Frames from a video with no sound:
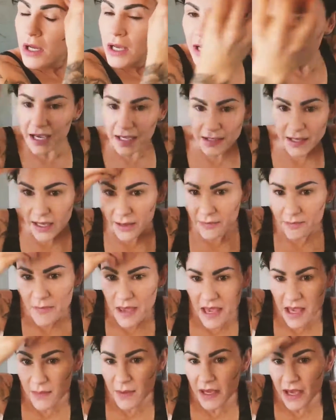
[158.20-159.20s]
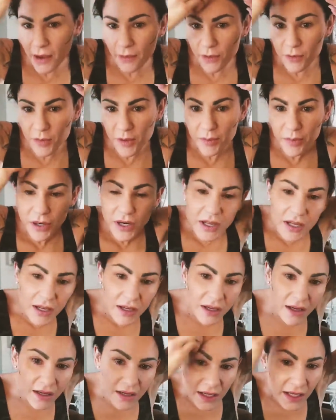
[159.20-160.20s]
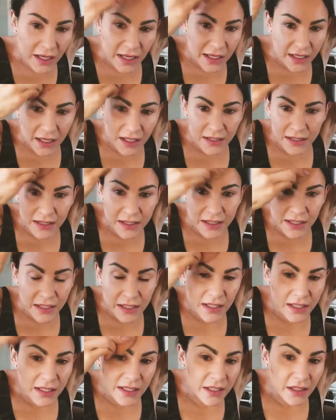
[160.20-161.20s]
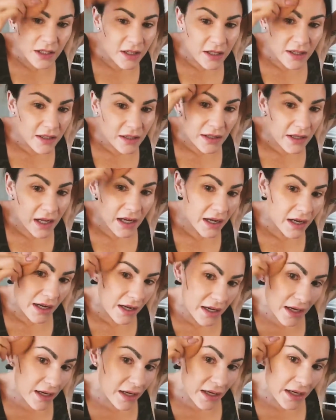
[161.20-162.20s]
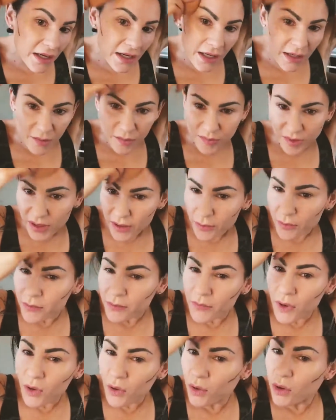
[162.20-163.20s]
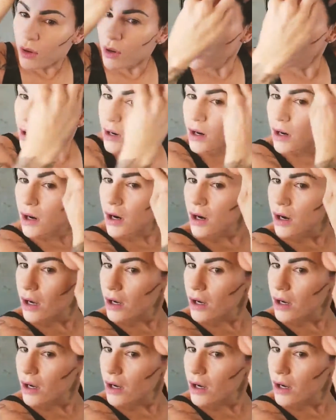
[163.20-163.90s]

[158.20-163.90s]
And like maybe I would be putting in a little bit more